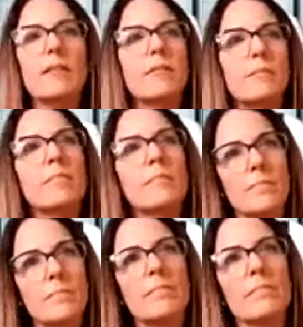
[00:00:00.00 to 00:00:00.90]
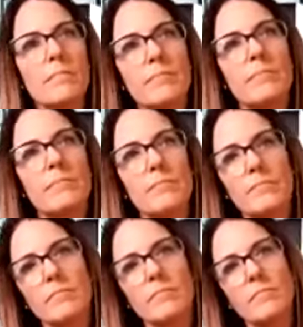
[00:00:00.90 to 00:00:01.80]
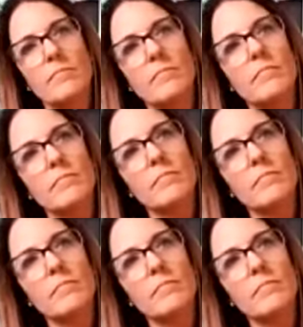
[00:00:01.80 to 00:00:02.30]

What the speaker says: if I understand, a habit gets done